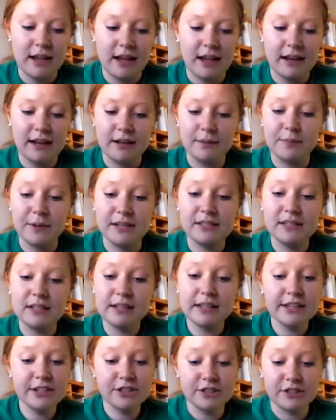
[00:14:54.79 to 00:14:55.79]
and it
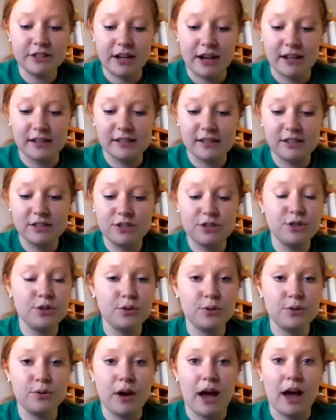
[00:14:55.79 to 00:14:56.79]
basically just asks
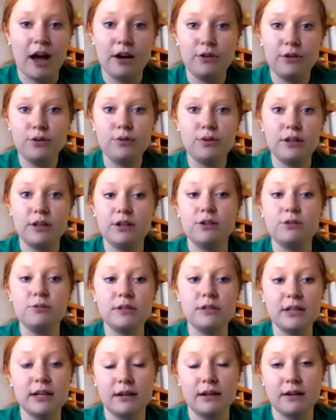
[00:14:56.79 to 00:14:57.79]
you how you think
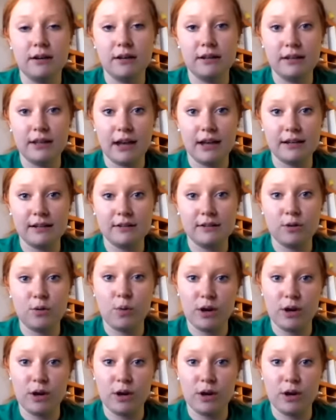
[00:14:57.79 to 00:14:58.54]
you did on that